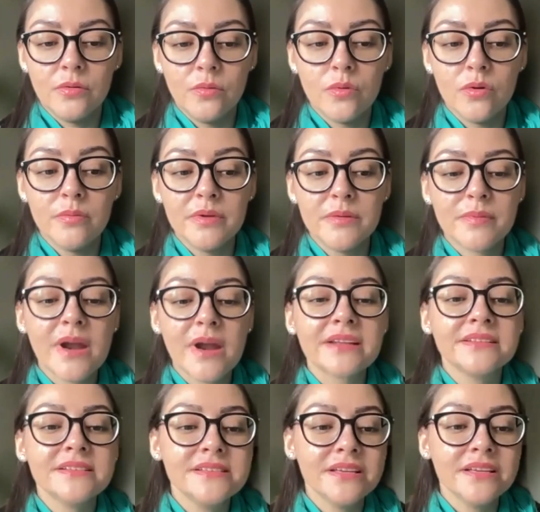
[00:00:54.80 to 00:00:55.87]
We'll be
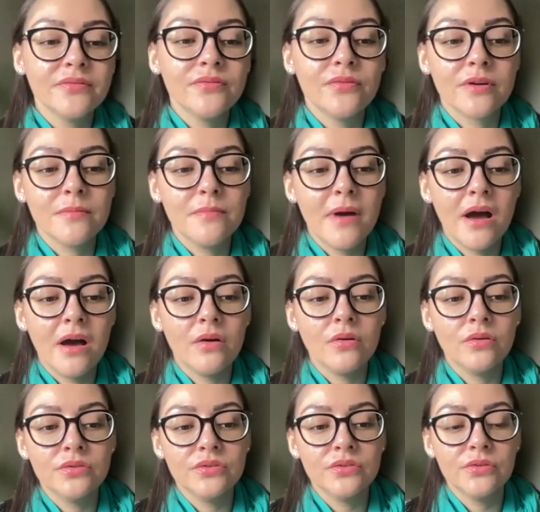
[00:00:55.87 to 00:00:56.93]
practicing for
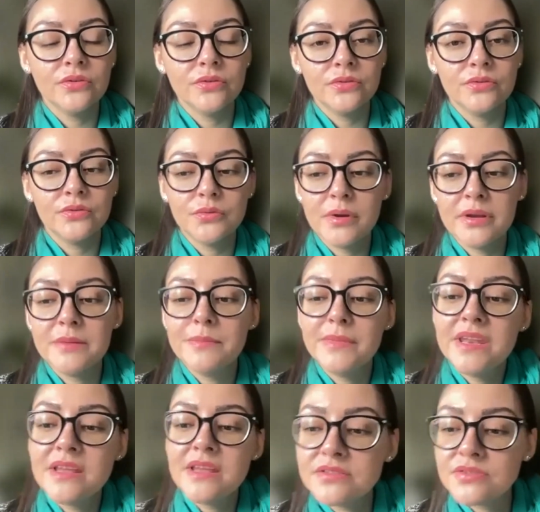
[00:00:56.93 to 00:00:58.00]
about 20
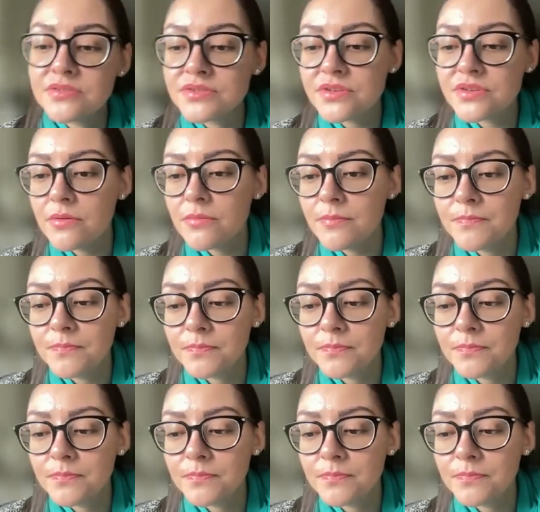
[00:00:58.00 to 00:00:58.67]
minutes or so.